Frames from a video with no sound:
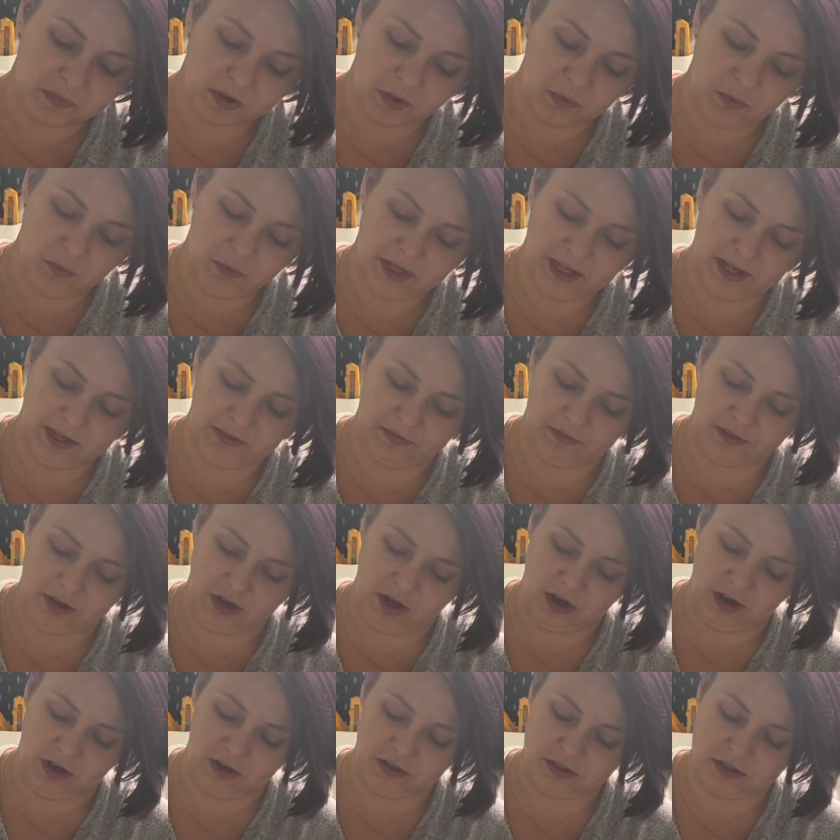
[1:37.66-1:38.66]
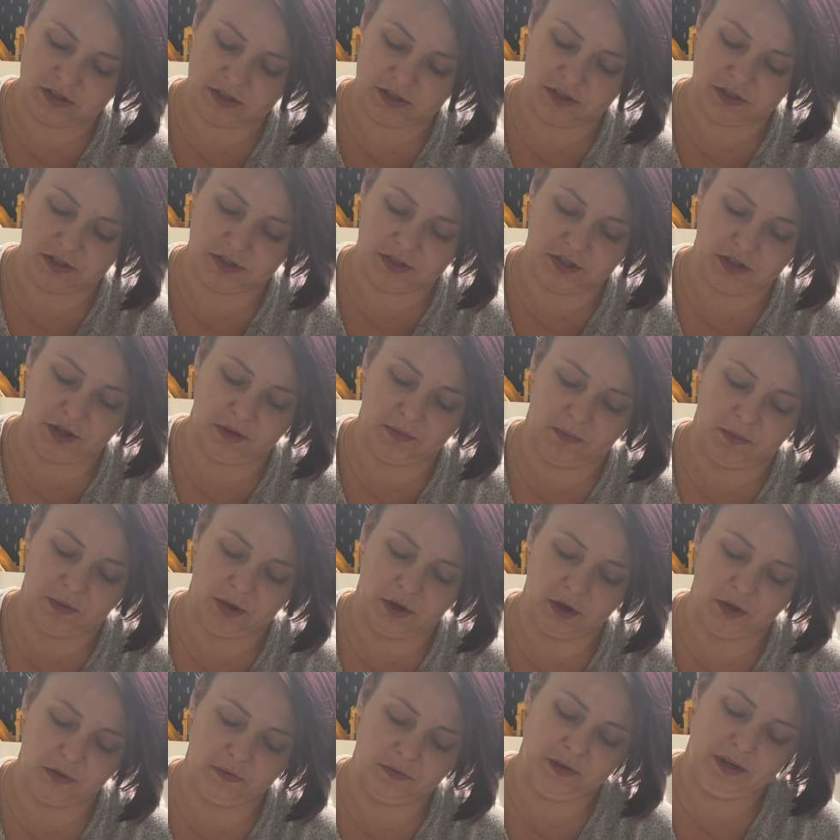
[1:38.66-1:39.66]
we have got some
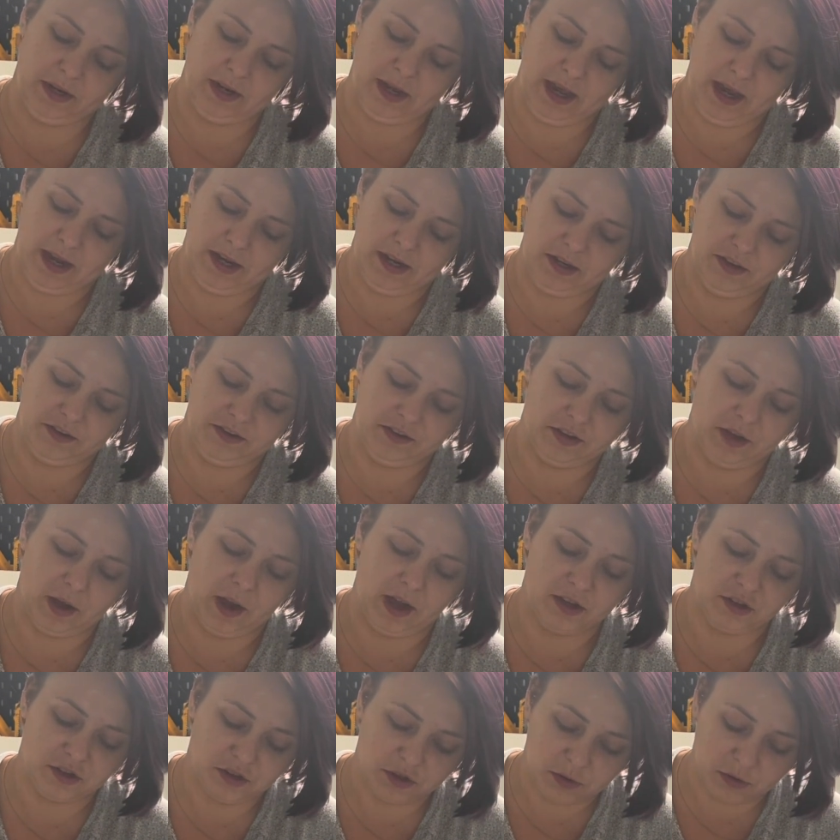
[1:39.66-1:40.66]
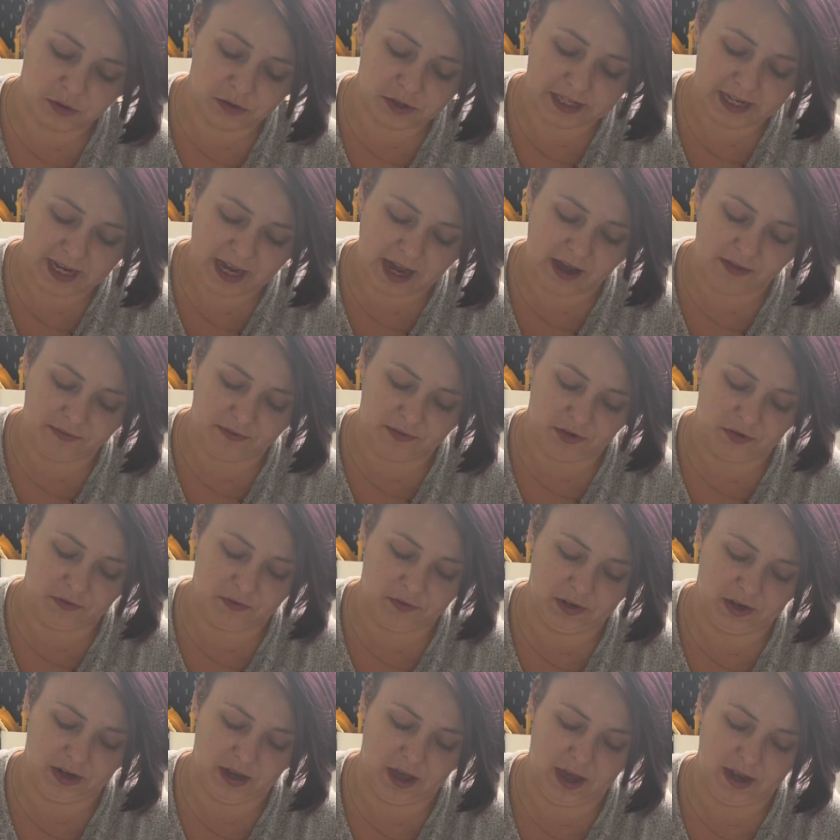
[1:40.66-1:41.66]
oven liners. So I do already have an
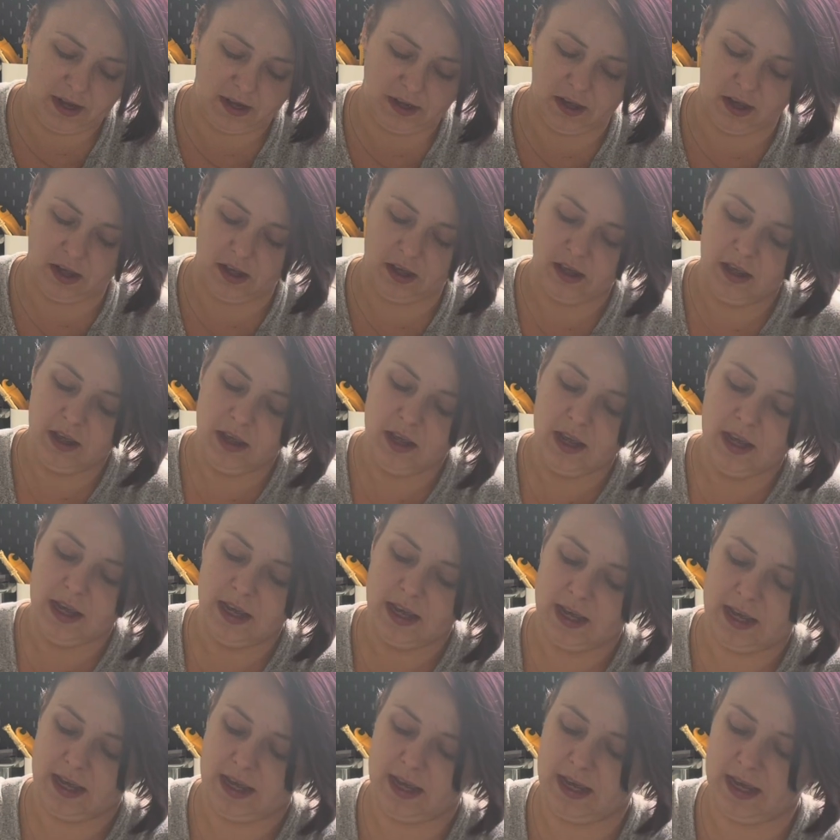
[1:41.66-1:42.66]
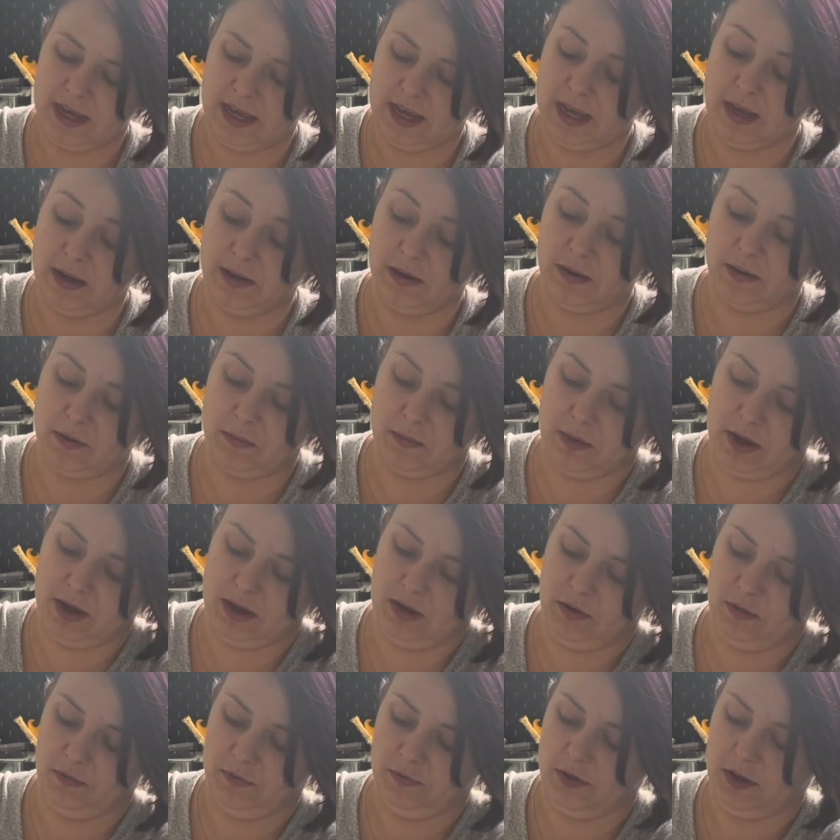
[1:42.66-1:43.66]
oven liner in my
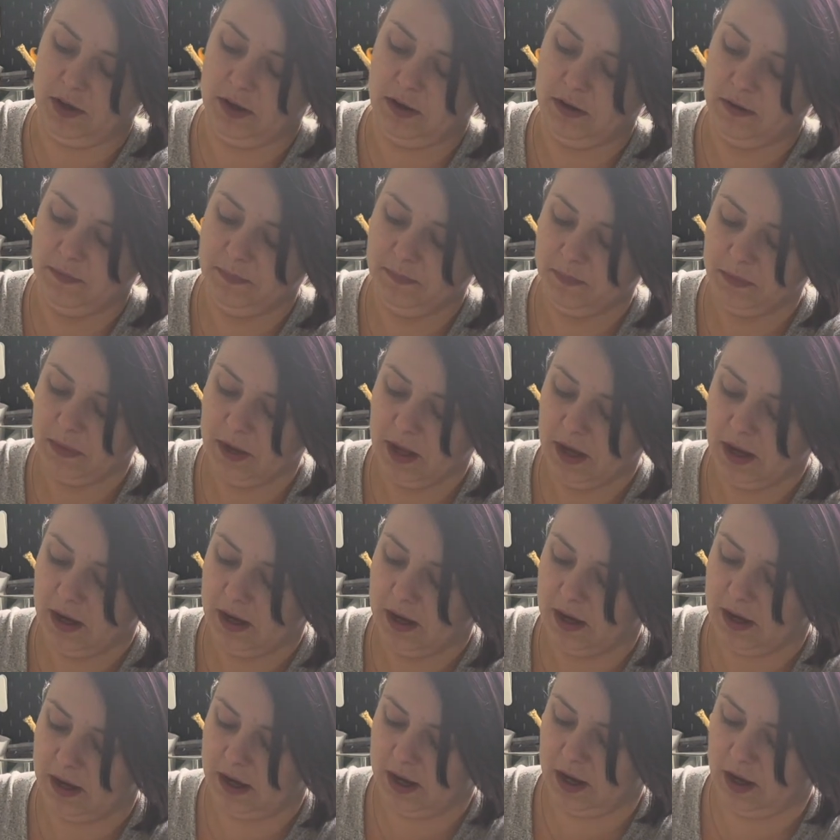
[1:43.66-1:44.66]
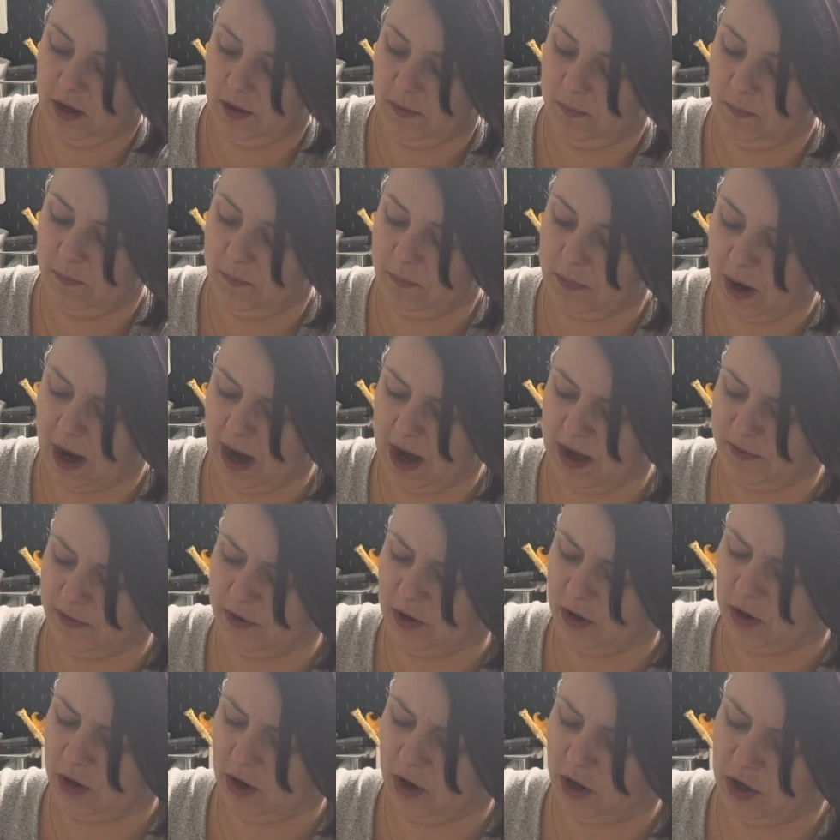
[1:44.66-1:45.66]
oven, but I've
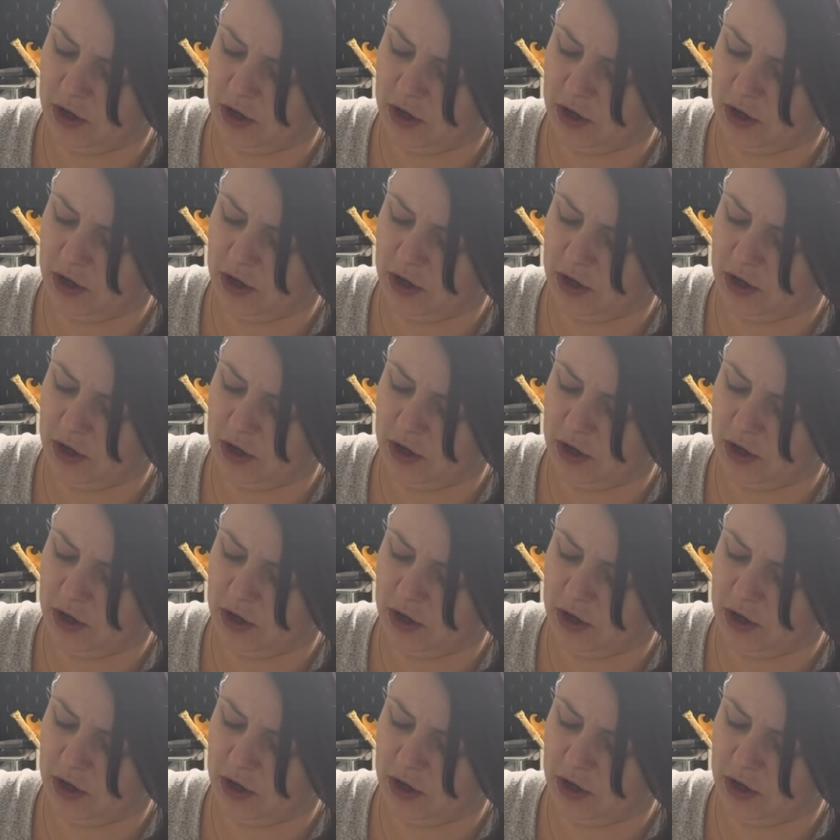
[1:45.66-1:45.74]
got